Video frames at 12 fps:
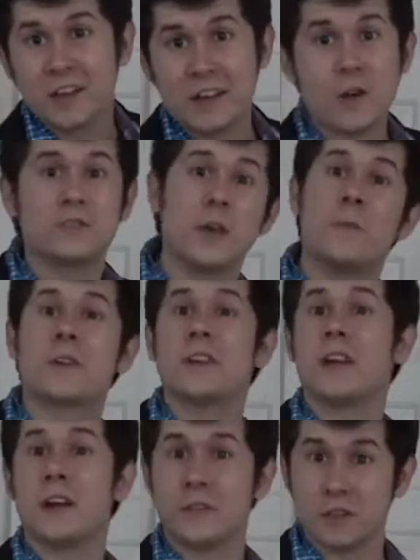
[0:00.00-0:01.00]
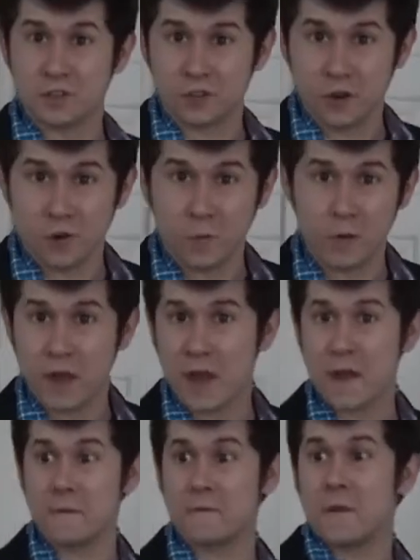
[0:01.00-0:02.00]
Now, typically on this show, we
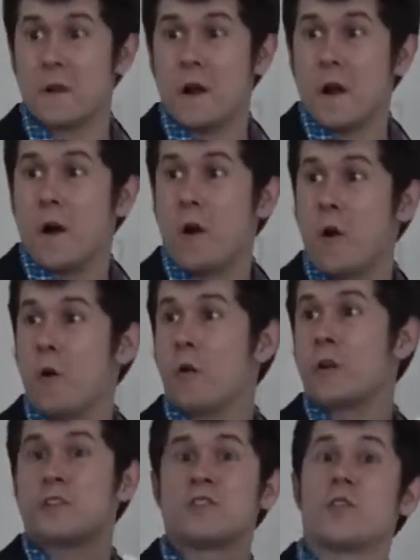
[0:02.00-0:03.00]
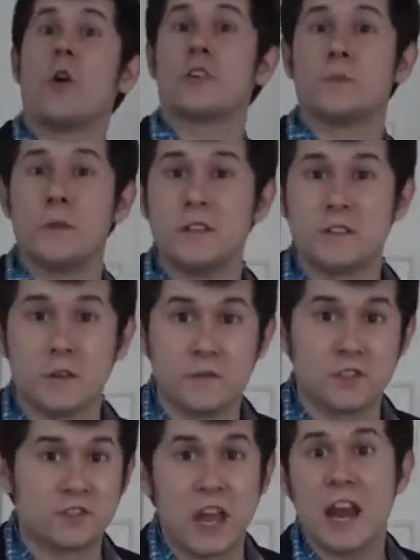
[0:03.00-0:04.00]
have a whole assortment of
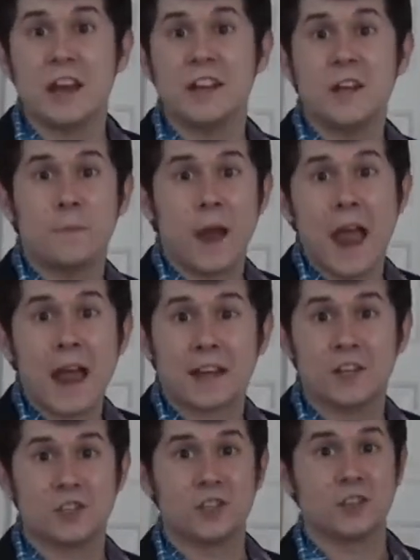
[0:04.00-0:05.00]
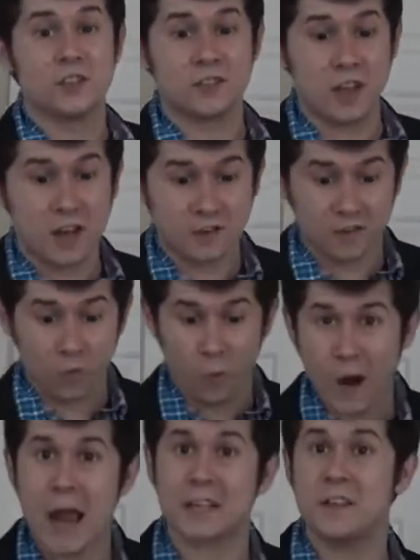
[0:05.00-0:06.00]
zany packages and
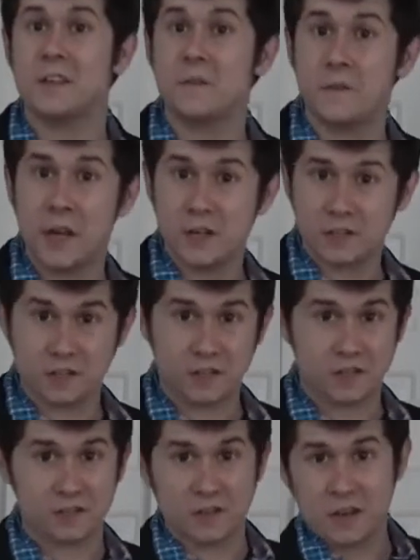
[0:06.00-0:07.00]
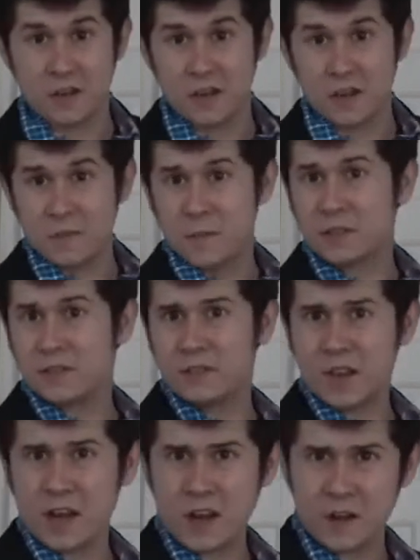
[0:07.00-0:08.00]
wacky adventures. But
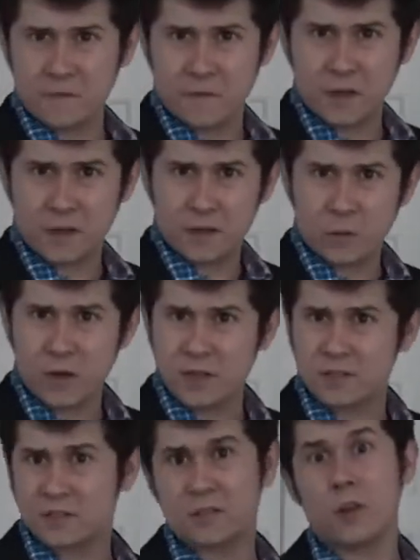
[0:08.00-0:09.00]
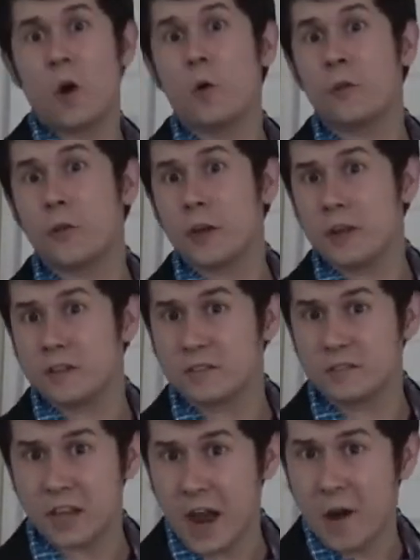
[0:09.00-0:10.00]
today, I figured we'd slow
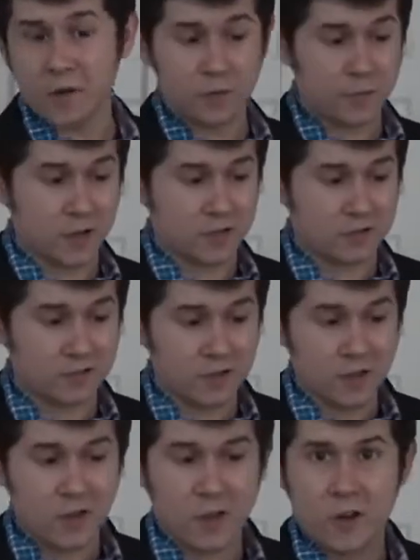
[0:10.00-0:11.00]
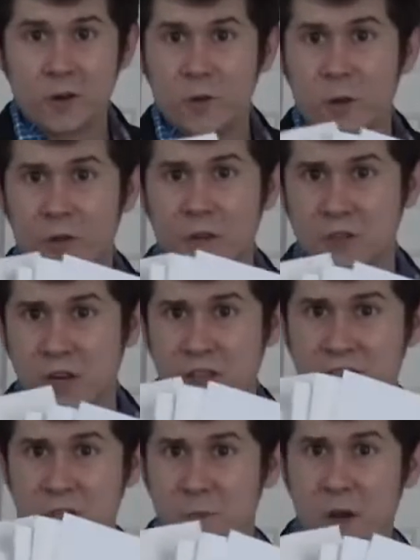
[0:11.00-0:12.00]
things down a bit with
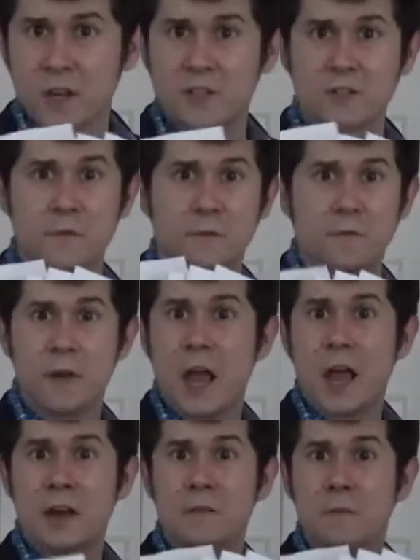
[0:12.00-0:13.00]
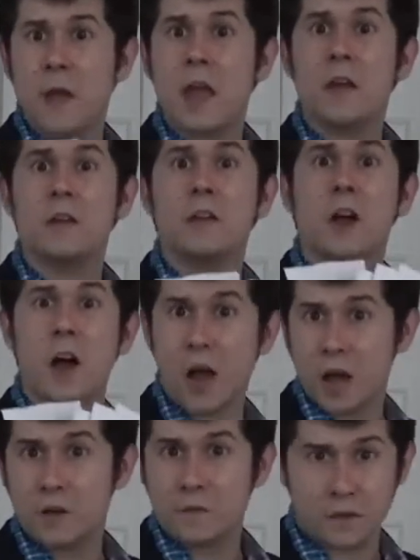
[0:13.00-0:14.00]
just a bunch of fan mail
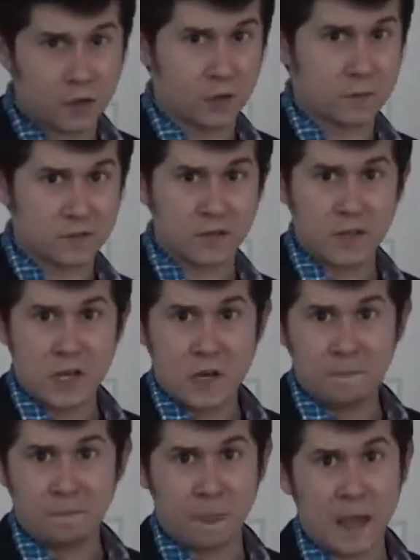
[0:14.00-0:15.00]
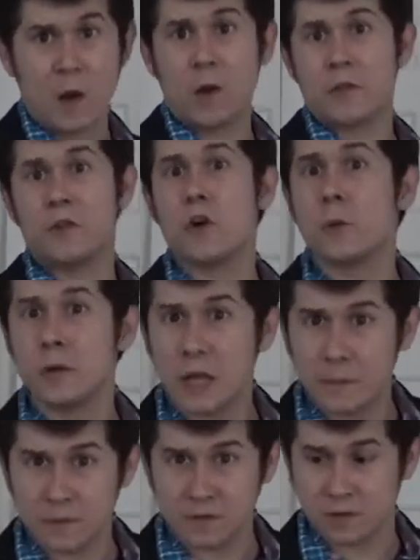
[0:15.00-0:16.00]
envelopes. Now, on the normal
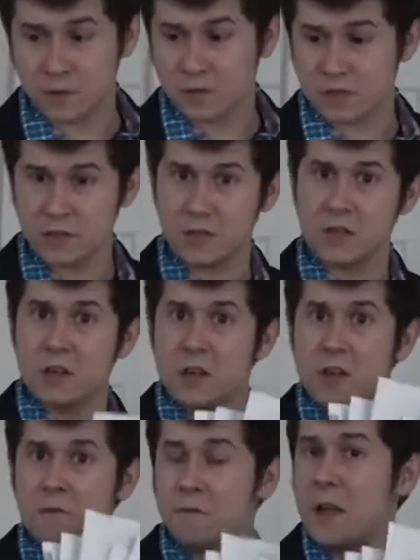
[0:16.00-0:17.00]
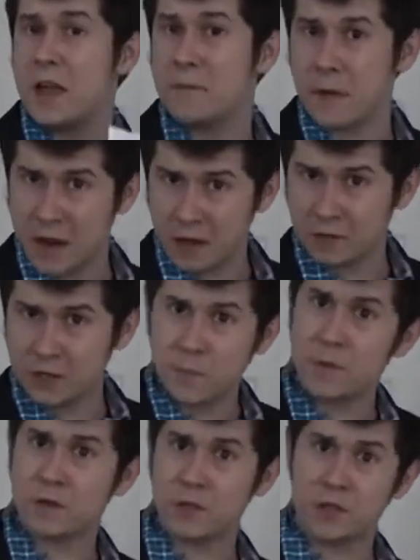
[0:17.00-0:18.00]
episodes, the fan mail
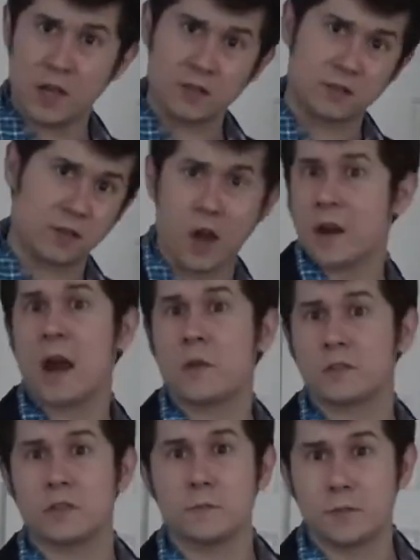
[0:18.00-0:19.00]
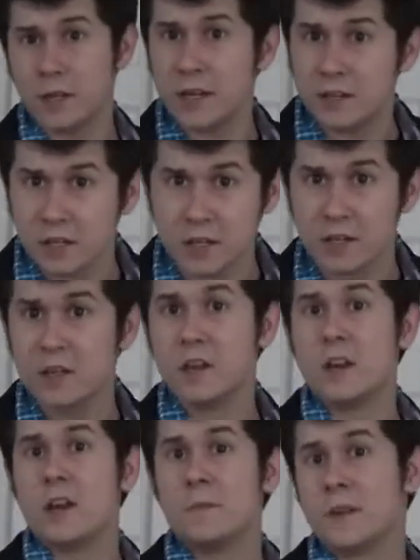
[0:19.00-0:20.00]
typically gets cut out completely
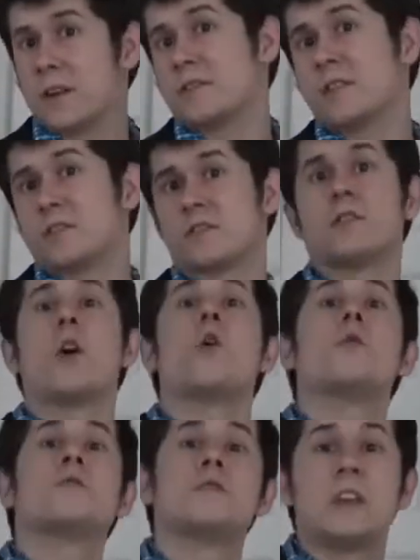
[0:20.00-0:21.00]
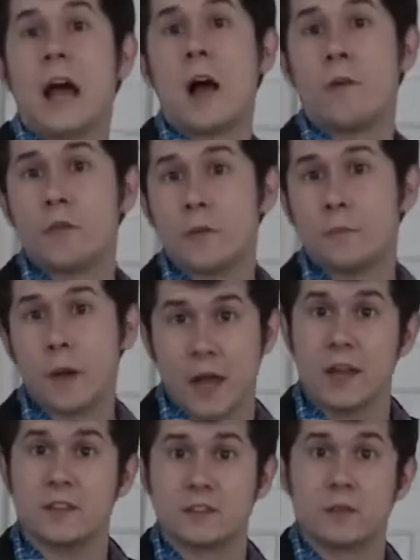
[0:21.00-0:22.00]
because it slows down the
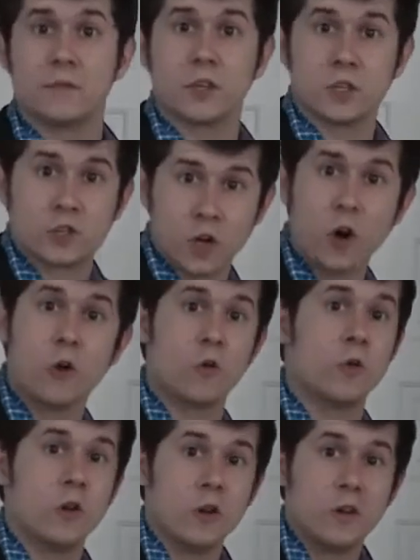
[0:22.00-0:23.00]
pace of the show.